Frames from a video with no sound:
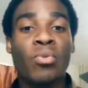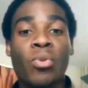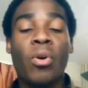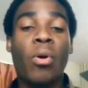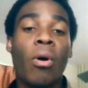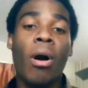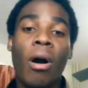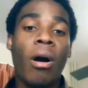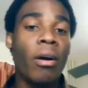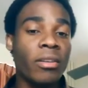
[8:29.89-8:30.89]
go
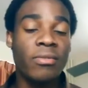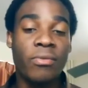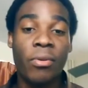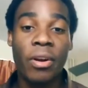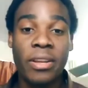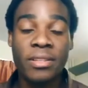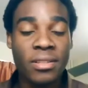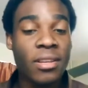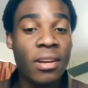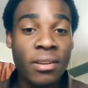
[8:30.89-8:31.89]
hard for a
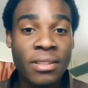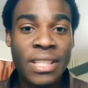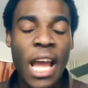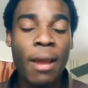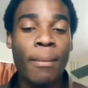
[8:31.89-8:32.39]
certain time,